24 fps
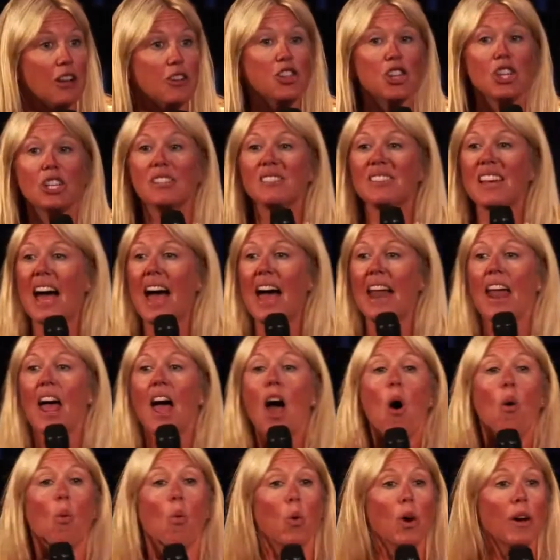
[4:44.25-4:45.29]
And she said,
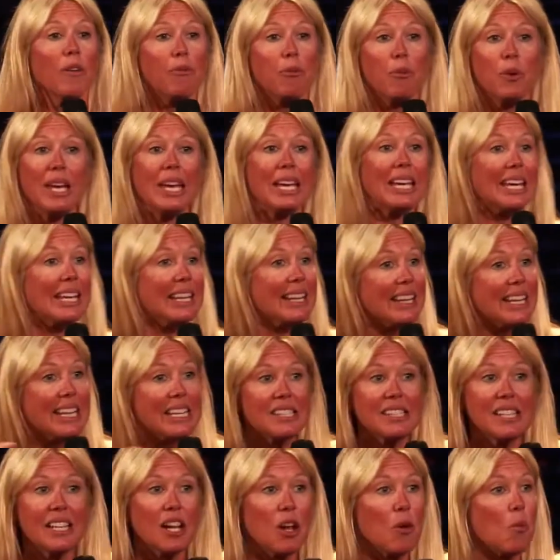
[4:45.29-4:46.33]
"If we can
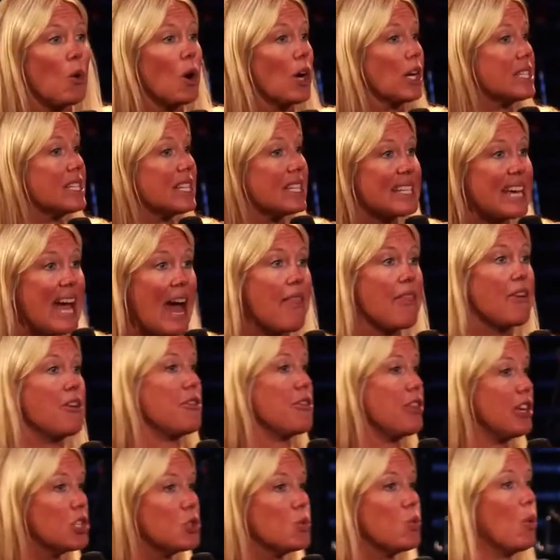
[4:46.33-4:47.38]
listen and work
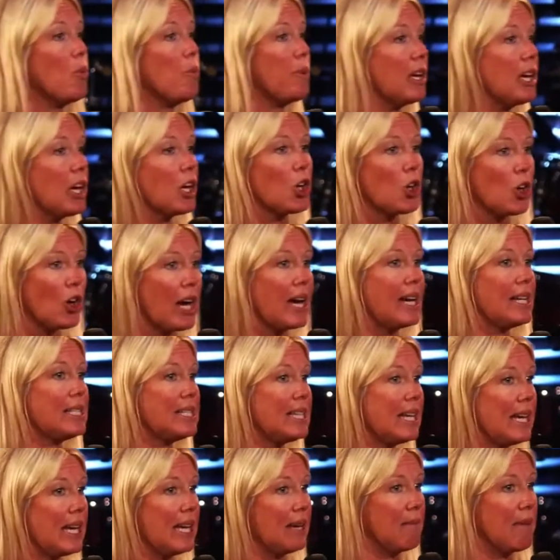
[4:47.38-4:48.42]
together, this will be a
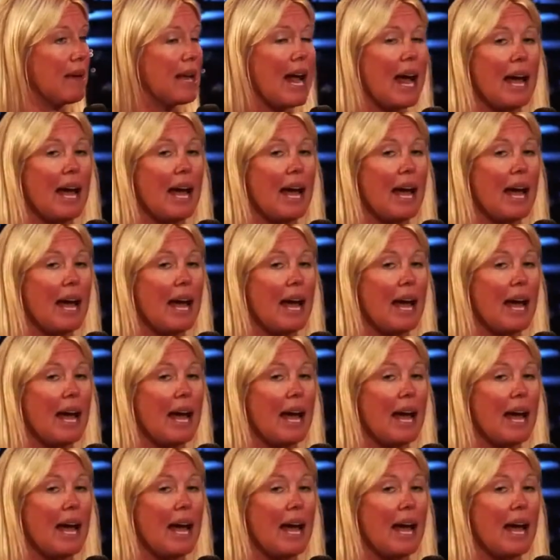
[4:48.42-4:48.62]
great team."